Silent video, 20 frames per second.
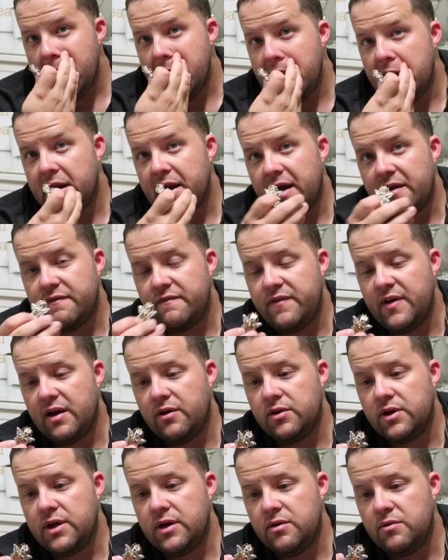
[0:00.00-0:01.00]
And I
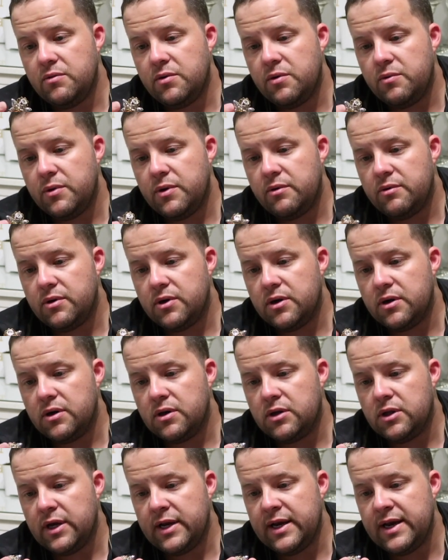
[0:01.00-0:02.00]
found it when we
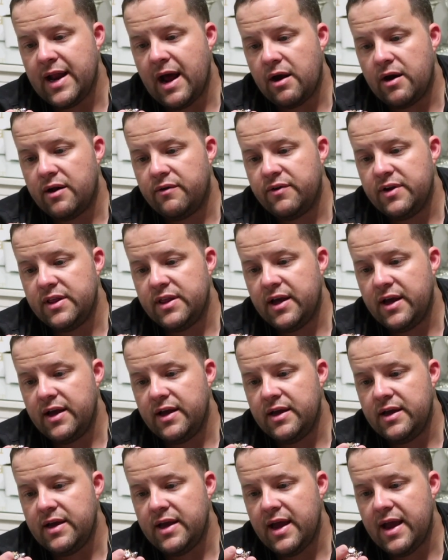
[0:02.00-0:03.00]
were cleaning out
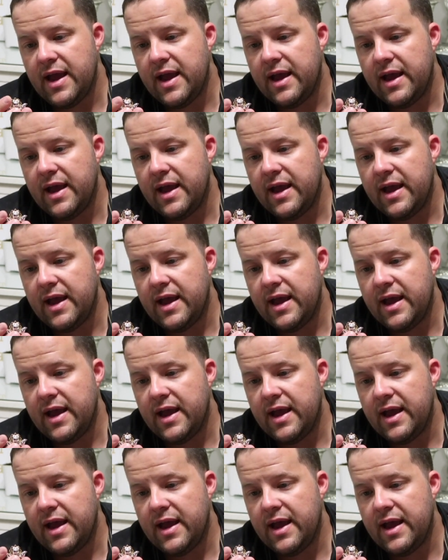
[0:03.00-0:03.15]
everything